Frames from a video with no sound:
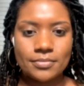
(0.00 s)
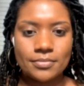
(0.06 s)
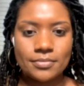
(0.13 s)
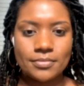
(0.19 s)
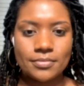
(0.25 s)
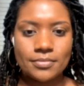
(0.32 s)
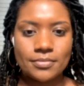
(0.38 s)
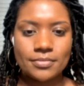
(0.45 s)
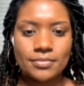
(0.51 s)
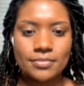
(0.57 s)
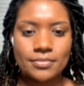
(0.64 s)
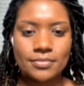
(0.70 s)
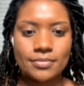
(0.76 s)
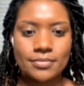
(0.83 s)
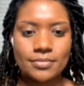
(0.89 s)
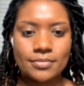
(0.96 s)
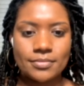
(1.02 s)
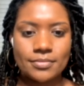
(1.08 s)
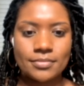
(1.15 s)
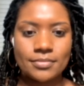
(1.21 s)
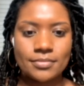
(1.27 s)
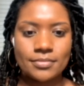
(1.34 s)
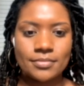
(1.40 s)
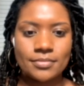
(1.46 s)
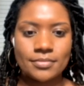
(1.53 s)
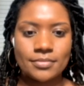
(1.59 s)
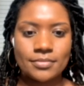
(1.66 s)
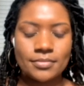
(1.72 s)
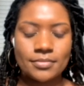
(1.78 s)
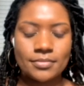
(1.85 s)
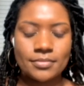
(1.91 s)

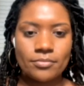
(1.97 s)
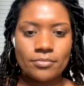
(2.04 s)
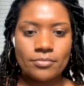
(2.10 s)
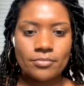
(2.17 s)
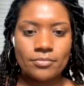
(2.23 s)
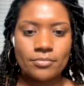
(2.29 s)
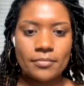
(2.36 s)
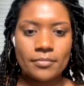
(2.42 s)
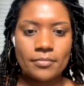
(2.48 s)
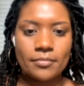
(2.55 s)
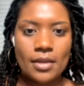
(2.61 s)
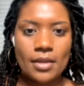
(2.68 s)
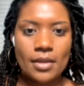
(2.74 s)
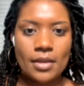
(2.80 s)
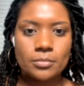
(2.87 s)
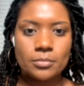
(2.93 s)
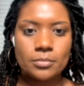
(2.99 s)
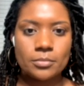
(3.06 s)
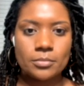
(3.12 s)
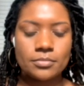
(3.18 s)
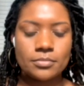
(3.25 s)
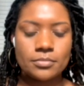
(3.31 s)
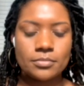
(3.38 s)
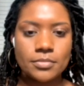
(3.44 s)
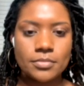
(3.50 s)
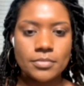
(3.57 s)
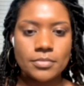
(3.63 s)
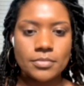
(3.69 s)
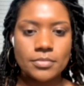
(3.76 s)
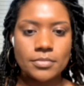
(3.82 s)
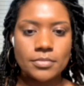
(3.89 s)

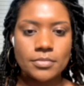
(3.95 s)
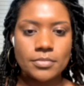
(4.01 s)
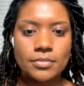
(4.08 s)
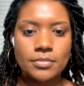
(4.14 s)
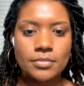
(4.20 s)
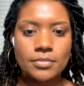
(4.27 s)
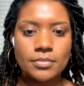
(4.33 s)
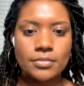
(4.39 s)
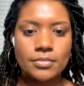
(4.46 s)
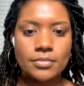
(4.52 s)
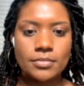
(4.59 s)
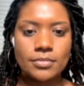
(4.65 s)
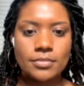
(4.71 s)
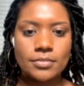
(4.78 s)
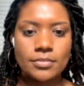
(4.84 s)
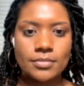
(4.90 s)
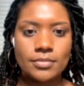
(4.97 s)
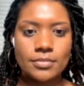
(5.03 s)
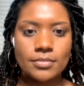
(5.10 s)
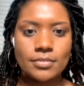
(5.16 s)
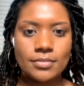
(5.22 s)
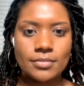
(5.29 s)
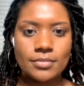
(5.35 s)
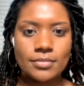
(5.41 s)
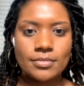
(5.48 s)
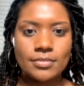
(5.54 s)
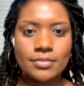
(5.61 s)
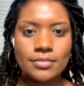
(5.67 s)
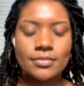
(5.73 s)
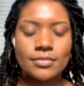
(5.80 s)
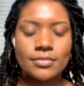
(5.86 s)

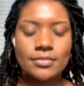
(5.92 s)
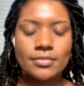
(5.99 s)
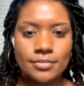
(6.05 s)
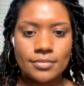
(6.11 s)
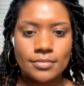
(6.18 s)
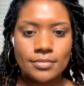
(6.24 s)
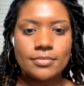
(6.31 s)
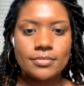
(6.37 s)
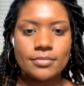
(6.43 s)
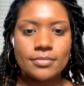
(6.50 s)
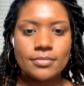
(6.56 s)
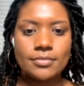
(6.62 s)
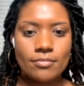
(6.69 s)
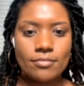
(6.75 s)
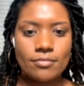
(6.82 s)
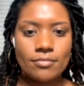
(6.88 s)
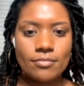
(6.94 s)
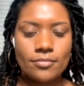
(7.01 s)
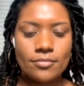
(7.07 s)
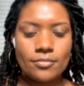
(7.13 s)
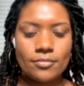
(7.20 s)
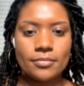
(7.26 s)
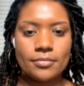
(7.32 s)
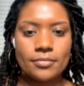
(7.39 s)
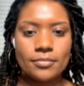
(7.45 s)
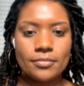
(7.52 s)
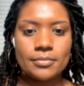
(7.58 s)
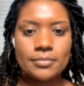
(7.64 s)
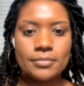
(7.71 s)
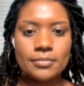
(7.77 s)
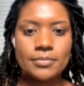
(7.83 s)

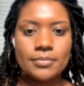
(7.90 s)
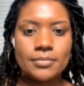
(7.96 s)
[no speech]